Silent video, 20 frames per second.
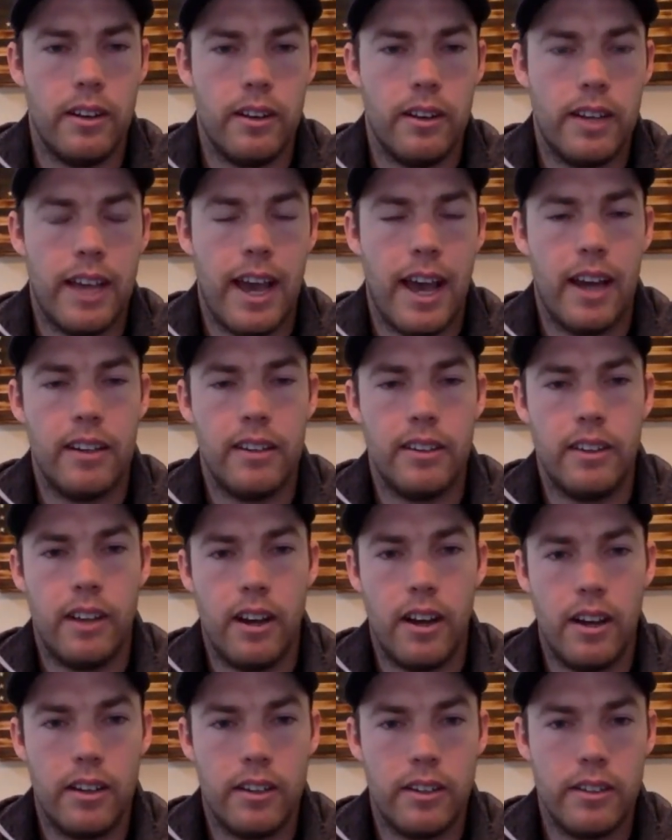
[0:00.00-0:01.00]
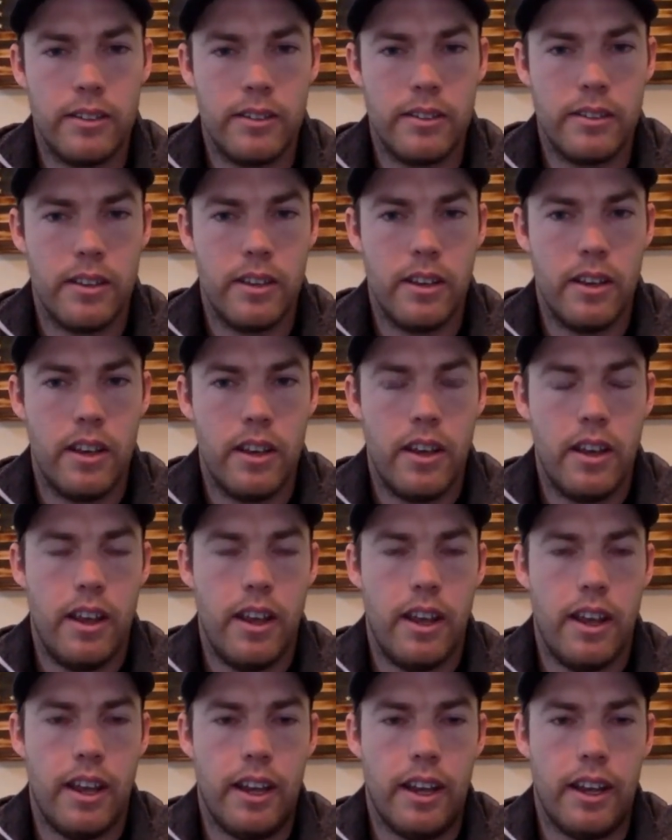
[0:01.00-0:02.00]
catalogs
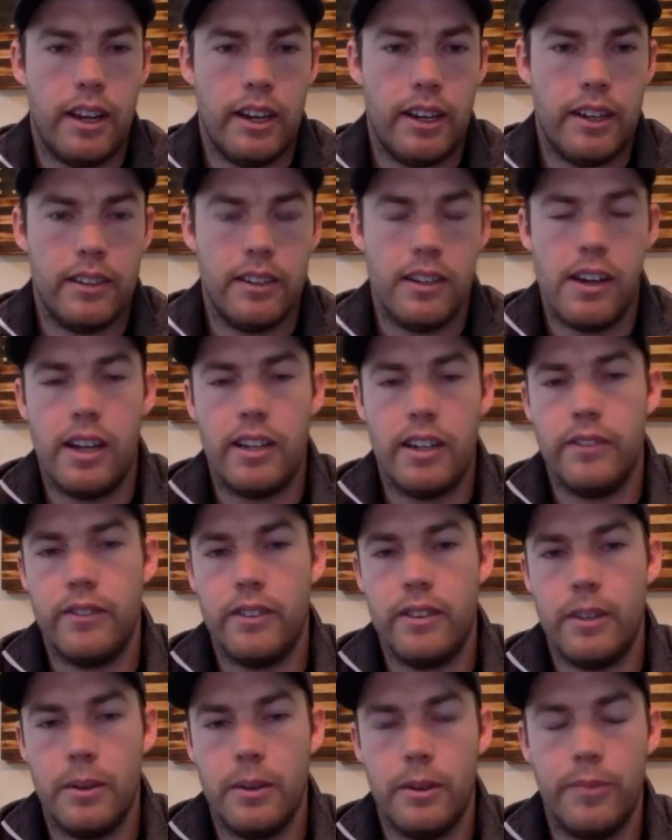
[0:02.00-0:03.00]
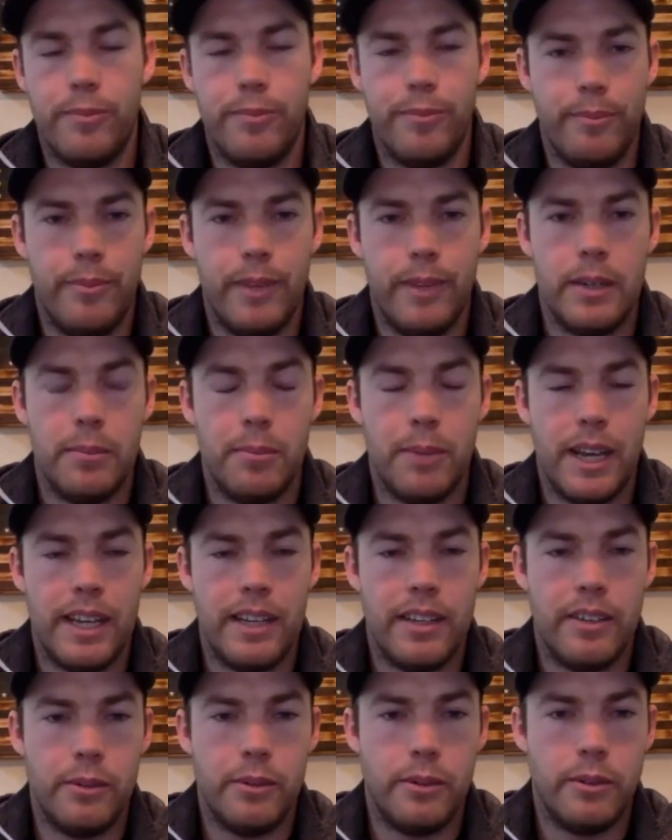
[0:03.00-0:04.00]
and a lot of the
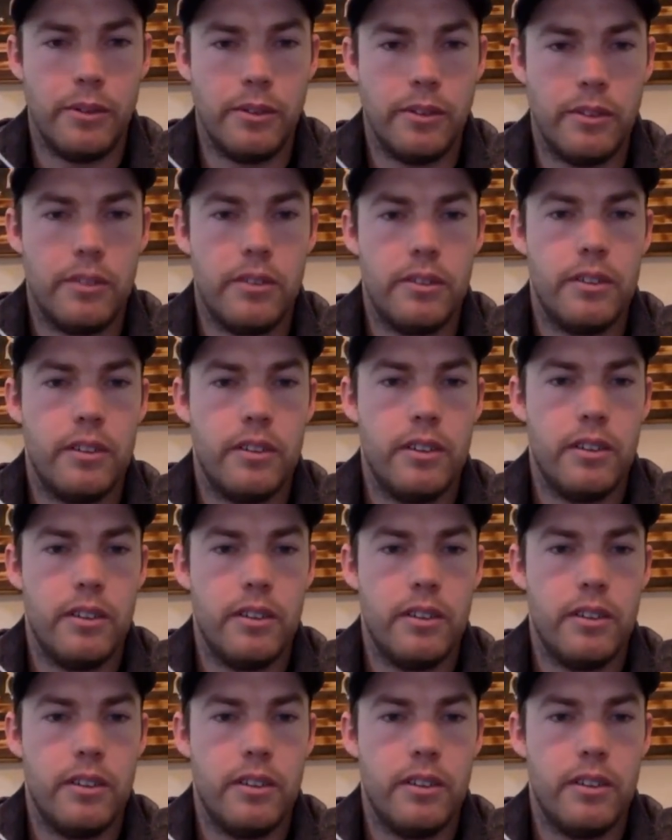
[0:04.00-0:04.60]
manuals,